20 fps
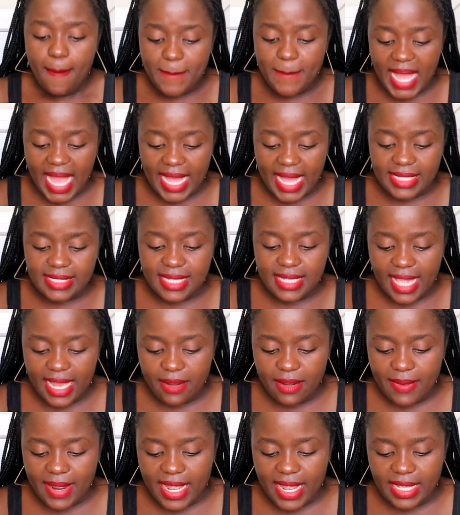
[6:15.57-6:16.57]
But
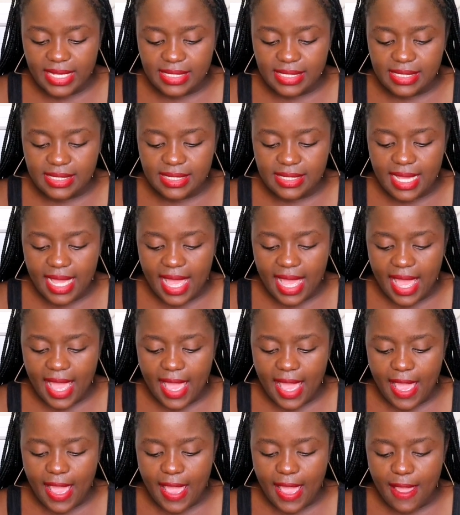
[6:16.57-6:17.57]
anyways,
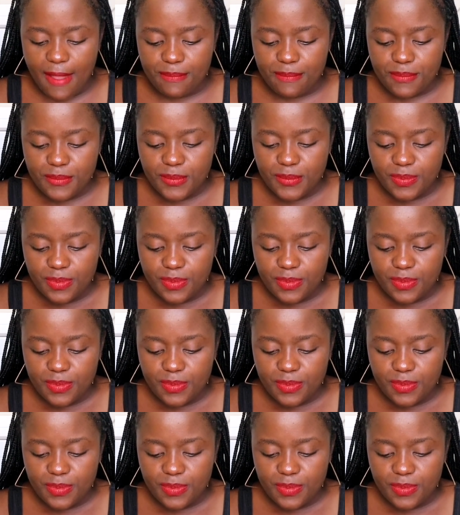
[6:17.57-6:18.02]
the